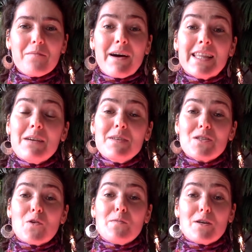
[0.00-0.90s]
My name is
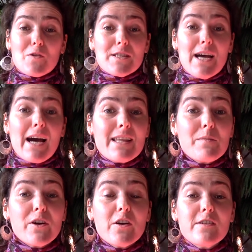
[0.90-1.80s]
Noemi Gonda, and I'm
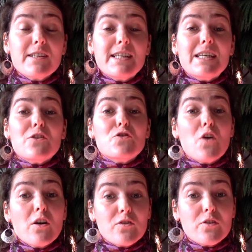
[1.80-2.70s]
currently a
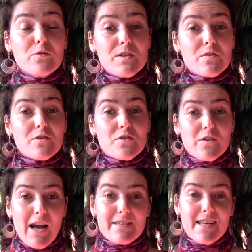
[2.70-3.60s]
doctoral researcher
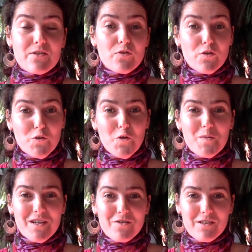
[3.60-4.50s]
at Central
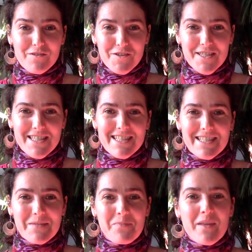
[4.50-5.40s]
European University.
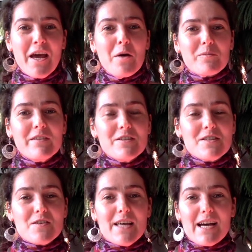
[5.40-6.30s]
Previous
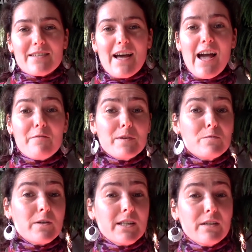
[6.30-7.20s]
to that, I have been
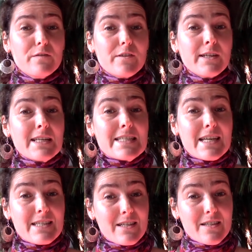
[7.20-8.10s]
working for nearly
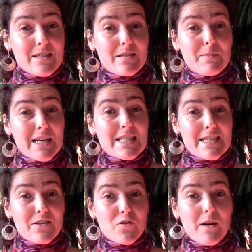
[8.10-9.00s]
10 years, mainly in
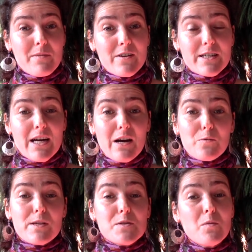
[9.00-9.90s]
Central America,
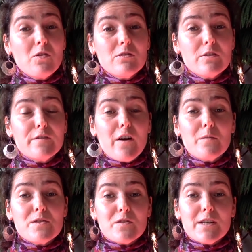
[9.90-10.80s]
with smallholder
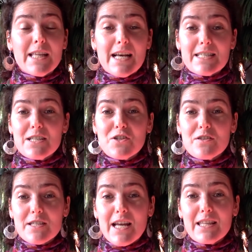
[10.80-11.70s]
farmers
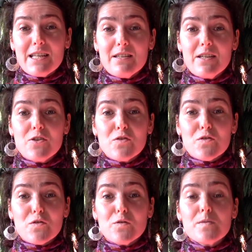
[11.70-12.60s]
organizations and indigenous
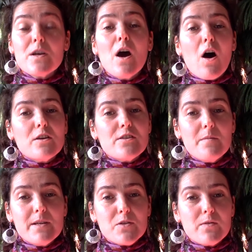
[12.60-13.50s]
groups on
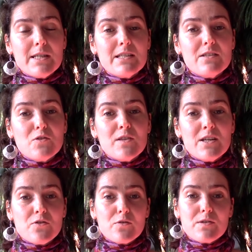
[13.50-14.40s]
topics related to
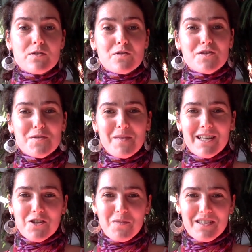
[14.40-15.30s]
nature resources
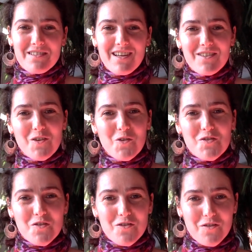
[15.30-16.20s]
management and all
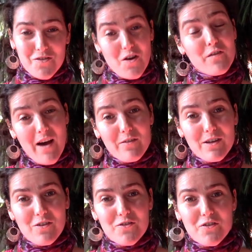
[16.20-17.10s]
sorts of
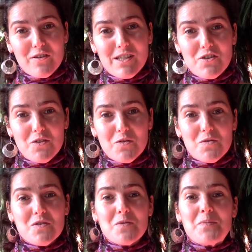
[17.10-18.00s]
agricultural
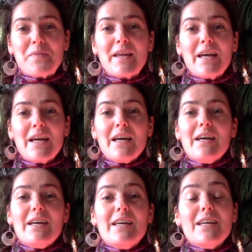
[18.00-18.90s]
issues.
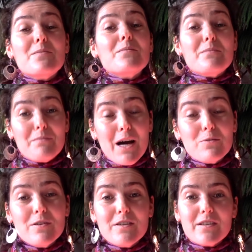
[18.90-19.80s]
In my
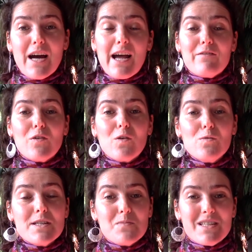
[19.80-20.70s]
work, I have
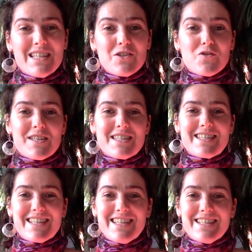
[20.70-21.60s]
always been
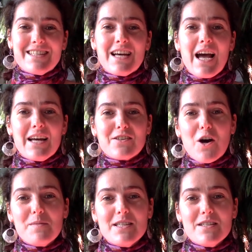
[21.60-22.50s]
interested in and
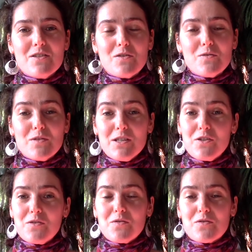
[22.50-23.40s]
committed to
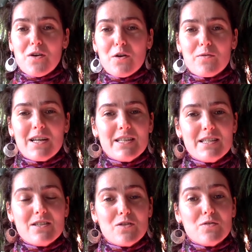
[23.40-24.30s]
issues
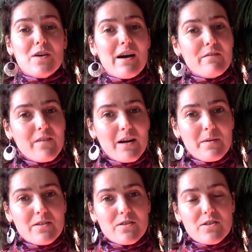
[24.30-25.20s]
related to
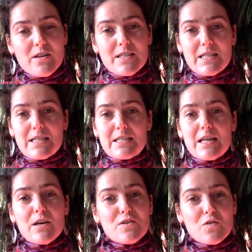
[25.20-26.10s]
environmental justice,
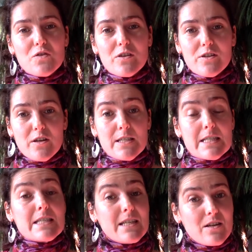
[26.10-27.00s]
social
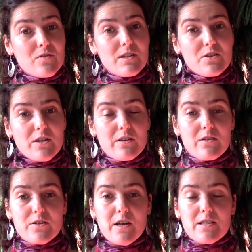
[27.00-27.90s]
justice, including
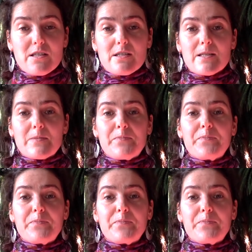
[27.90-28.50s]
gender justice.